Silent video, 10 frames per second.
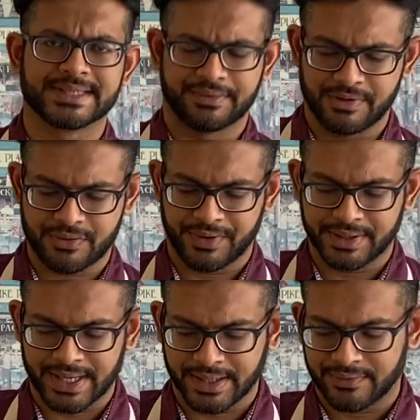in which we are
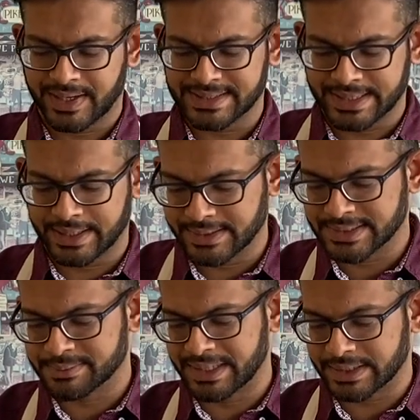tenderizing
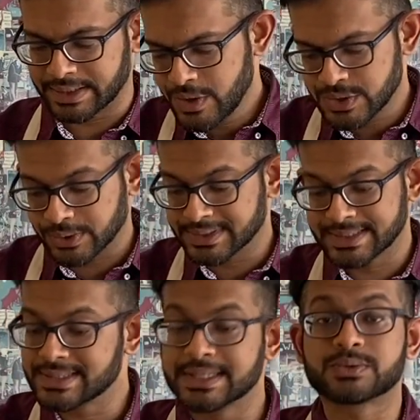this meat. So this
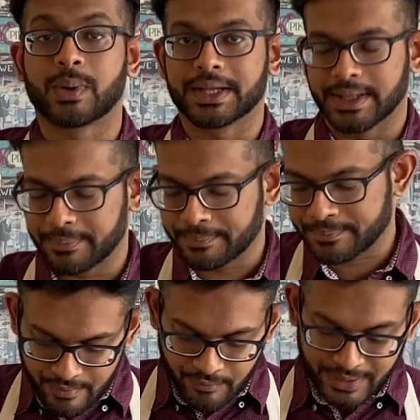is just one of them.
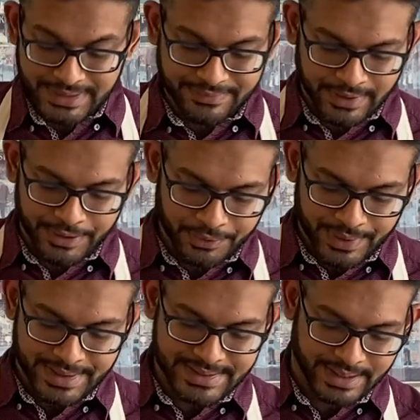What this will do
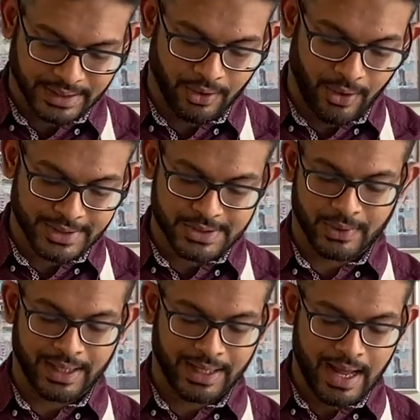is it'll also
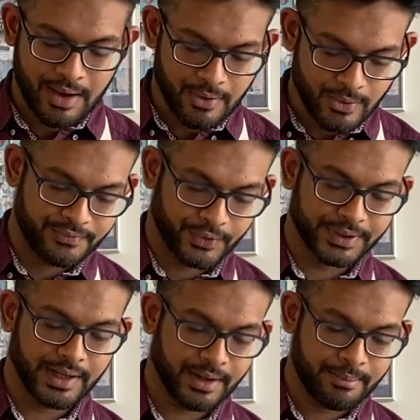allow for
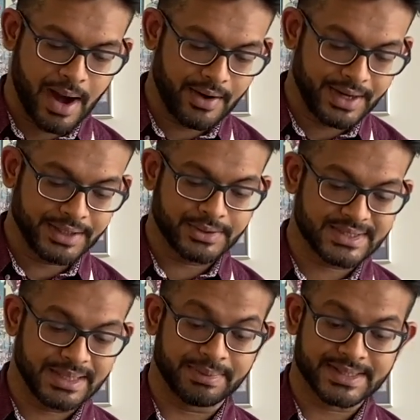the marinade to
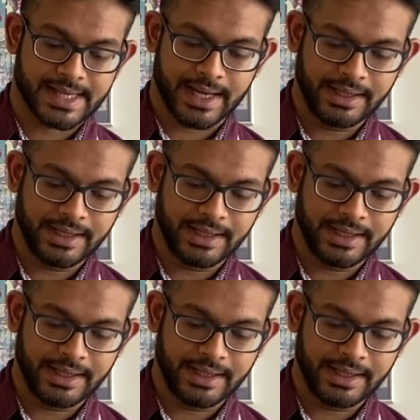seep inside.